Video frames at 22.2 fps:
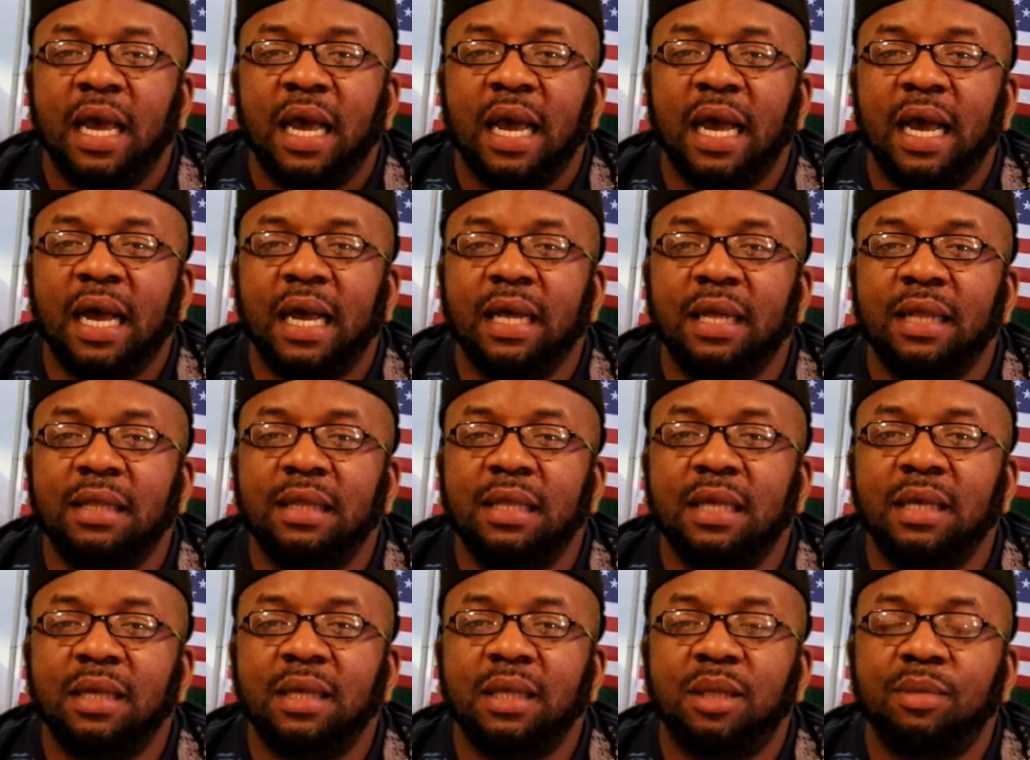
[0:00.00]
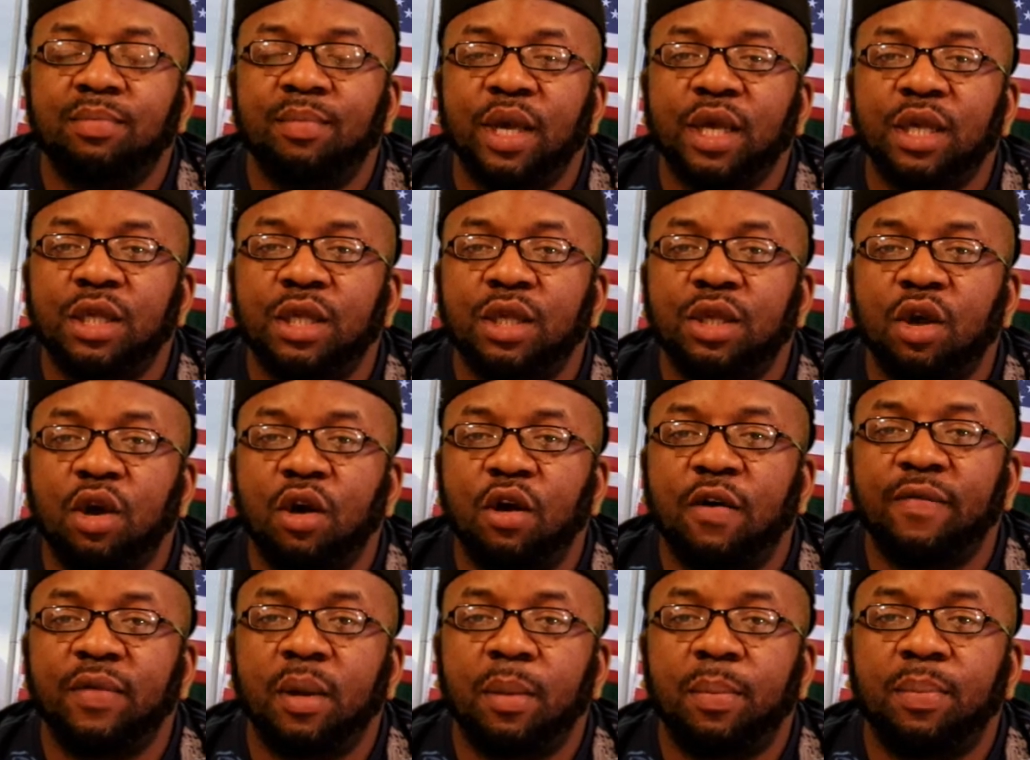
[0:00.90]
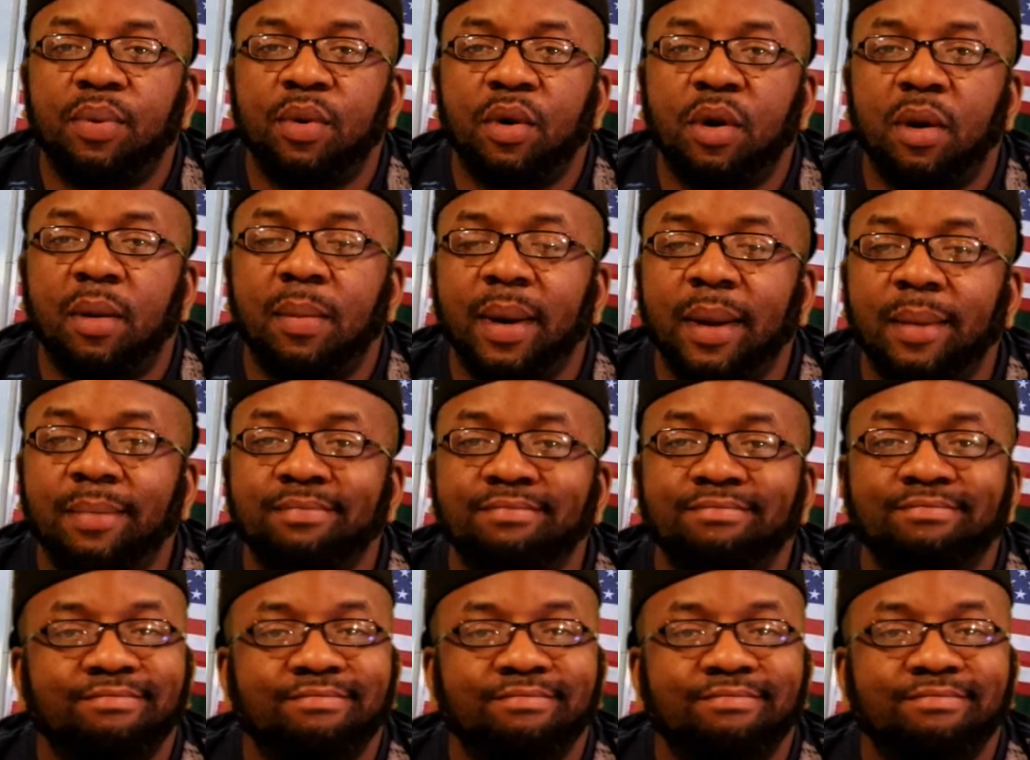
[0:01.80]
and this may solve the problem.